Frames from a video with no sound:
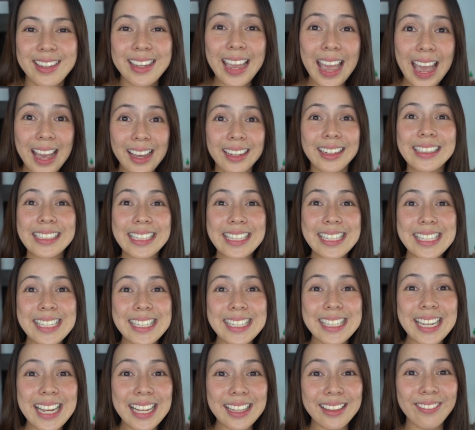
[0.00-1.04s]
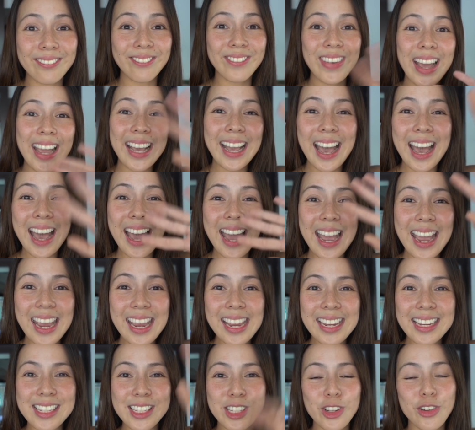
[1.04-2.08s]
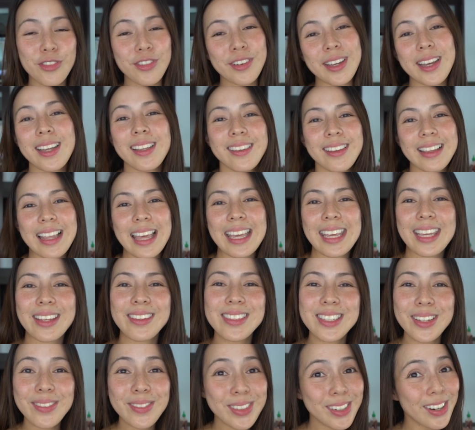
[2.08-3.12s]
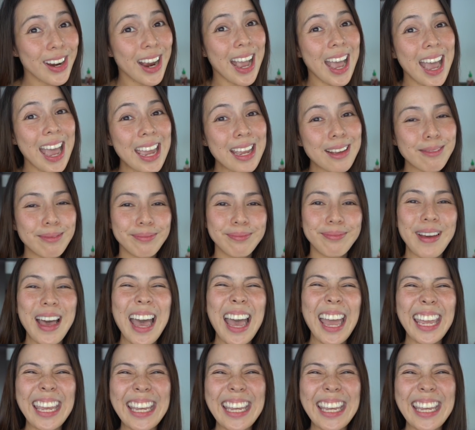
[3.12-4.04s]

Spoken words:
yeah, this is it. Bye guys. Don't forget to like and subscribe. Bye.